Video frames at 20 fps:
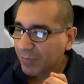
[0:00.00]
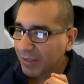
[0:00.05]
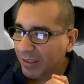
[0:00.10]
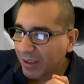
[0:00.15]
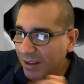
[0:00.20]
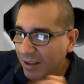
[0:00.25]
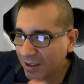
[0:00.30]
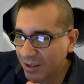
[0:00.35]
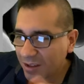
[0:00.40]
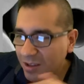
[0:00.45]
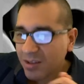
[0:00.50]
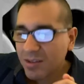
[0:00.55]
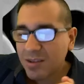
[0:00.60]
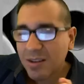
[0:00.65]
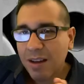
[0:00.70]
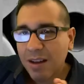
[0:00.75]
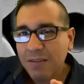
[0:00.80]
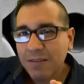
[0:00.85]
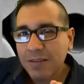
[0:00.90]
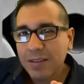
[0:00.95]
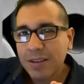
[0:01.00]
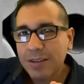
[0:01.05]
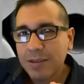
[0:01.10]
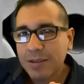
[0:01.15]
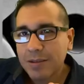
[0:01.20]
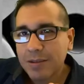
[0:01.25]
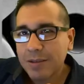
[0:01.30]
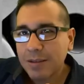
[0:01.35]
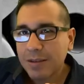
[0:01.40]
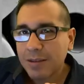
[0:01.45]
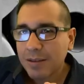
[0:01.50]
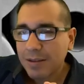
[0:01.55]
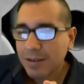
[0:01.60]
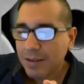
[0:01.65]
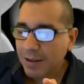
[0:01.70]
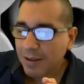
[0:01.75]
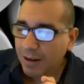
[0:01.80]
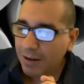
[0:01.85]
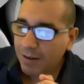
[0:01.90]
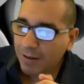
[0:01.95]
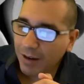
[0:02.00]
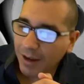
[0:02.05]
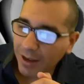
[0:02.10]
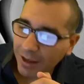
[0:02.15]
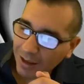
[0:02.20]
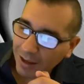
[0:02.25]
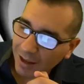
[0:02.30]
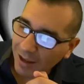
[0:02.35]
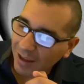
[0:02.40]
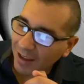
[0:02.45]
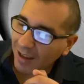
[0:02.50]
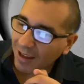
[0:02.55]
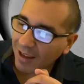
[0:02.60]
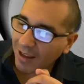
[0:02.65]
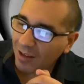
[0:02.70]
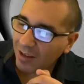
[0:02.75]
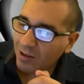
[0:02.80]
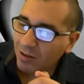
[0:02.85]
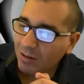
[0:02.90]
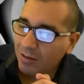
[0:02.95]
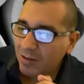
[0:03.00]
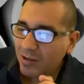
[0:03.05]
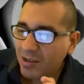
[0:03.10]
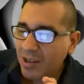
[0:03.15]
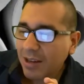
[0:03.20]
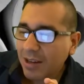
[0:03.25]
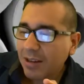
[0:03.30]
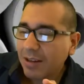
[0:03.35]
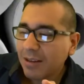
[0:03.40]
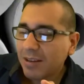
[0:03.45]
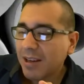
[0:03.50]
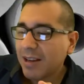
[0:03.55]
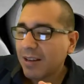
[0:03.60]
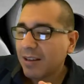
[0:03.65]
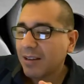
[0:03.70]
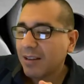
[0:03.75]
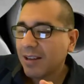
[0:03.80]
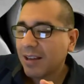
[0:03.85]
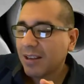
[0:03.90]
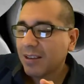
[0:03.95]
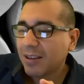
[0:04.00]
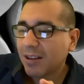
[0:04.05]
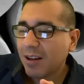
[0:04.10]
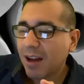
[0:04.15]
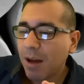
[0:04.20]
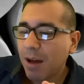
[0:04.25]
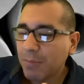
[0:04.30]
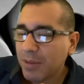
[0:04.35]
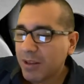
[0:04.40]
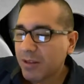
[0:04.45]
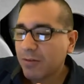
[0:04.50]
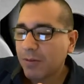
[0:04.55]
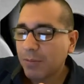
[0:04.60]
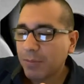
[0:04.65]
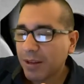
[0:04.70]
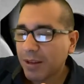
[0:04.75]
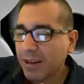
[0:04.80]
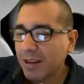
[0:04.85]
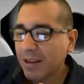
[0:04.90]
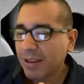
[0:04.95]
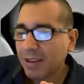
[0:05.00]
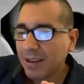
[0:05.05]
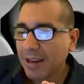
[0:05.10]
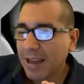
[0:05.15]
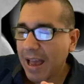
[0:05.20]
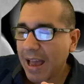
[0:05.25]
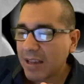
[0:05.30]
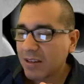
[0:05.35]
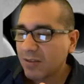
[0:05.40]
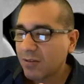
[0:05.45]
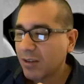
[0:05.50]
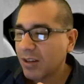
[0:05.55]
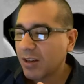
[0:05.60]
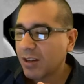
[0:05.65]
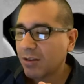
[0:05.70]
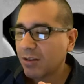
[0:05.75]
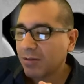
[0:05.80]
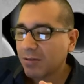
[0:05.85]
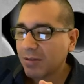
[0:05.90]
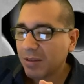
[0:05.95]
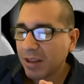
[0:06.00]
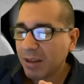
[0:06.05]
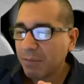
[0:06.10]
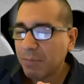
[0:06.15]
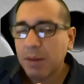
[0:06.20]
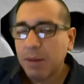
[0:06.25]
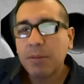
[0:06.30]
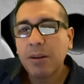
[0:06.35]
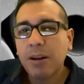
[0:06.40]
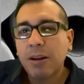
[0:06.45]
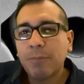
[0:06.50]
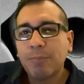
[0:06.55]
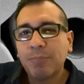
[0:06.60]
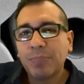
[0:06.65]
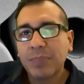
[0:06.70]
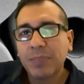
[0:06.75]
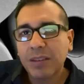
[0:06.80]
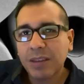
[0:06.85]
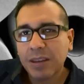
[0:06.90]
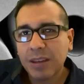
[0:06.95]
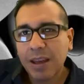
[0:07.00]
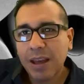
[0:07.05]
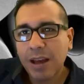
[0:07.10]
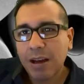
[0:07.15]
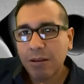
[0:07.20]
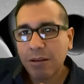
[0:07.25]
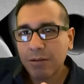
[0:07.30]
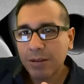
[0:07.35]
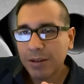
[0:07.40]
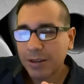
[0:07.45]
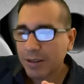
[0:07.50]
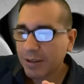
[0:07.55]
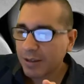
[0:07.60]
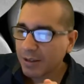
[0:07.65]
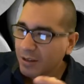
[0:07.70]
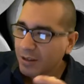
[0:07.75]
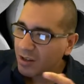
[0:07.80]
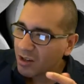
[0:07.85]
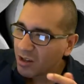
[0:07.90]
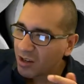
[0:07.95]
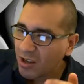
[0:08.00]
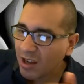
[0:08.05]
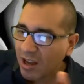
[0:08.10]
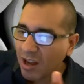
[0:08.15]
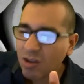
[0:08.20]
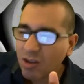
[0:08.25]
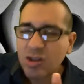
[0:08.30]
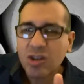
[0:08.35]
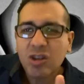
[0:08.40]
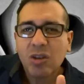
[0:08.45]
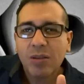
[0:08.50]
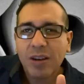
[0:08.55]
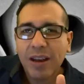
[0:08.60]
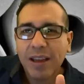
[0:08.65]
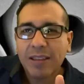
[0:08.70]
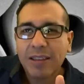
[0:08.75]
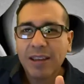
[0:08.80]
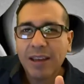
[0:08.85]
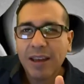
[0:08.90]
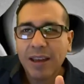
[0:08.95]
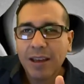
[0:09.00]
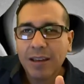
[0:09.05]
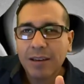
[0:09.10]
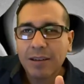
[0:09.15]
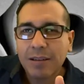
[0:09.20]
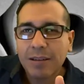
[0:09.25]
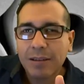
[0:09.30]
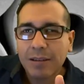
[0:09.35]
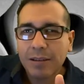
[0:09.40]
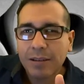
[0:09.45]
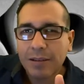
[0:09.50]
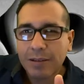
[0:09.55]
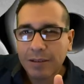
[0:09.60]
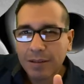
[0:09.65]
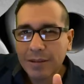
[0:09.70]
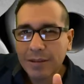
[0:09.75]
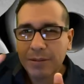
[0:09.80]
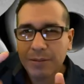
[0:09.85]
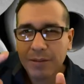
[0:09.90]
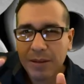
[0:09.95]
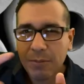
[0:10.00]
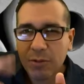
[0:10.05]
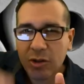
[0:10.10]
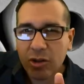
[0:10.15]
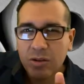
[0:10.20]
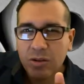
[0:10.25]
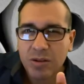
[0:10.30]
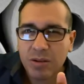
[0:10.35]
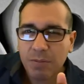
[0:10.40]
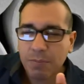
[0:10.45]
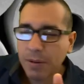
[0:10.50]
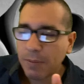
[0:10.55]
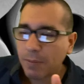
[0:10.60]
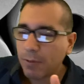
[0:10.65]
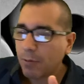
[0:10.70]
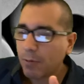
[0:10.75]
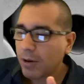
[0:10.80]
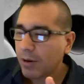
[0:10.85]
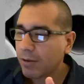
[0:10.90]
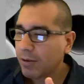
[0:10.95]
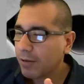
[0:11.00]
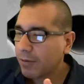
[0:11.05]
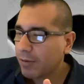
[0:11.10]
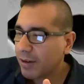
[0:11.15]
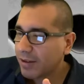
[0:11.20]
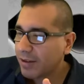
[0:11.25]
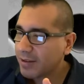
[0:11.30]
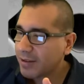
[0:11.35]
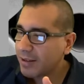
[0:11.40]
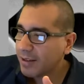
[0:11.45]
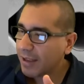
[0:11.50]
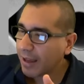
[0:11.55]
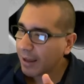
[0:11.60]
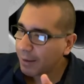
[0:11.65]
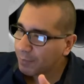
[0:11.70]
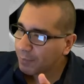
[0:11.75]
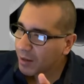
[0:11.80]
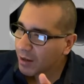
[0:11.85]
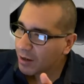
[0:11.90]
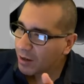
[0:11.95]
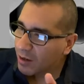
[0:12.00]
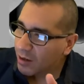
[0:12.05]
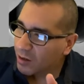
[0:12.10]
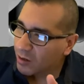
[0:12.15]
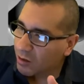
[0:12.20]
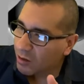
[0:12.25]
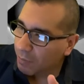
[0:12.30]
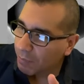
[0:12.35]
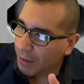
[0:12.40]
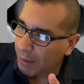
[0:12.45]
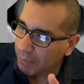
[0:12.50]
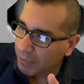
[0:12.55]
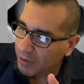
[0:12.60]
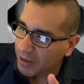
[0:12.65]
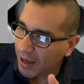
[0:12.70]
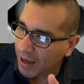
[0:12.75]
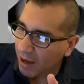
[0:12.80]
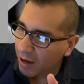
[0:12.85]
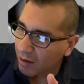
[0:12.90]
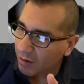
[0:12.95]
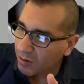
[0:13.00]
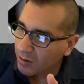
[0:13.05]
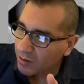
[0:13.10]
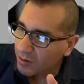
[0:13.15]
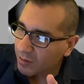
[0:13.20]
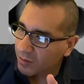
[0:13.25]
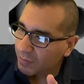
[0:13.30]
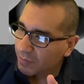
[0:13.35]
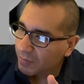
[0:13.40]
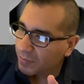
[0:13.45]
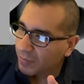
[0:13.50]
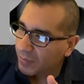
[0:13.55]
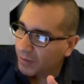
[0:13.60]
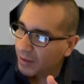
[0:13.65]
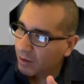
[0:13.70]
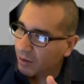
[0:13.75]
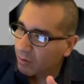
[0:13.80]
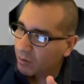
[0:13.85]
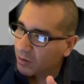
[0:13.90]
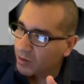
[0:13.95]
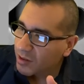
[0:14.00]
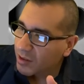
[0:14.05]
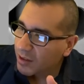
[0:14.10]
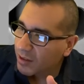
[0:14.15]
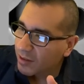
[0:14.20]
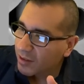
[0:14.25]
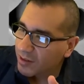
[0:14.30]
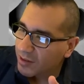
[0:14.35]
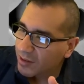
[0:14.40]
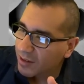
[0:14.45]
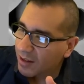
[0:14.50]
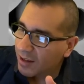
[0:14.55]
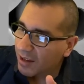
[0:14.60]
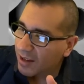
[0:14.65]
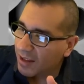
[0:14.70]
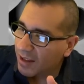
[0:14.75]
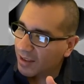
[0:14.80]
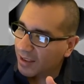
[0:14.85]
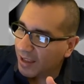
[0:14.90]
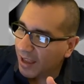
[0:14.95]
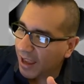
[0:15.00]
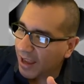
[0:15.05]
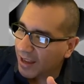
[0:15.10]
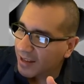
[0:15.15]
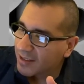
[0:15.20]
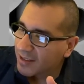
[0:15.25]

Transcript: uh, to solve this, all right? And so check the, take a look at the comments from the, the last video and maybe I'll, I'll, uh, I'll show it at the end because I'm sure some people want, want to see that. So paper towels equals six. The hand